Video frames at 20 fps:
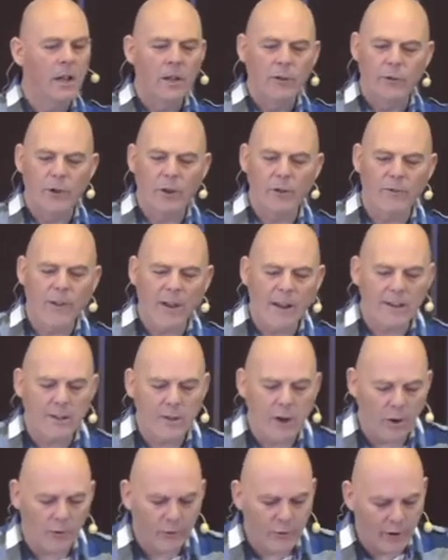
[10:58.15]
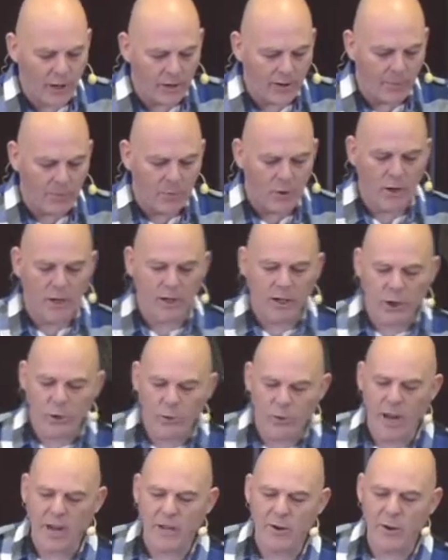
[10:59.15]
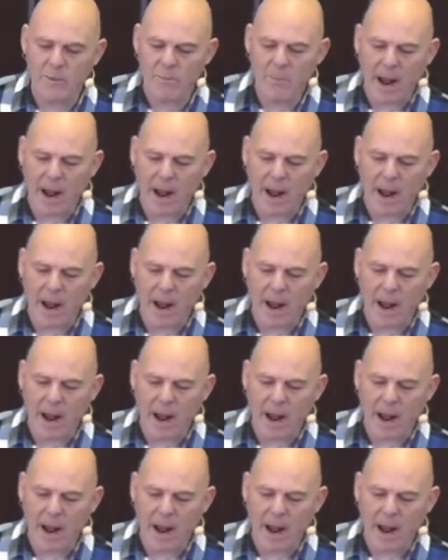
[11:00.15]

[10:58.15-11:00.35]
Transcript: So then God says, "I'm going to create you in